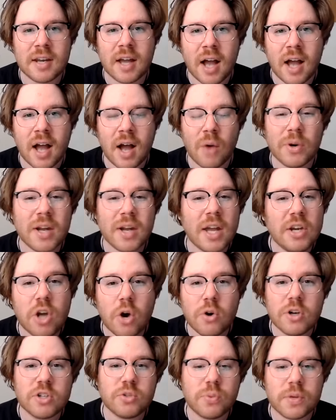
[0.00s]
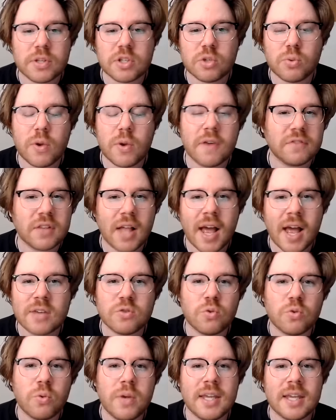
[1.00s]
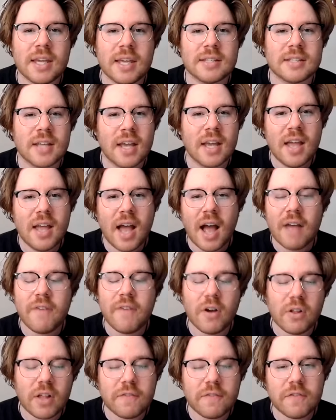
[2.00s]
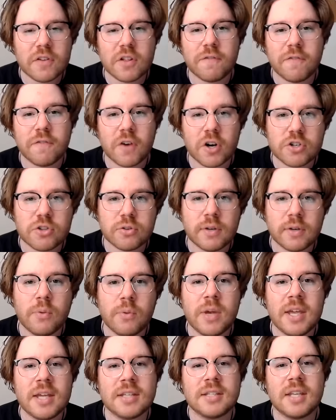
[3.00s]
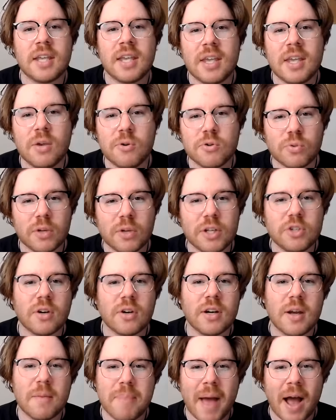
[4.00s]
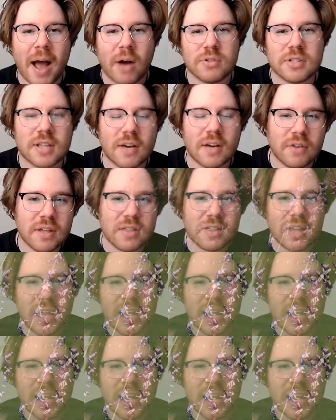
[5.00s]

What I noticed with Swift last week is I felt like for the first 3 weeks, he was really trying to bounce everything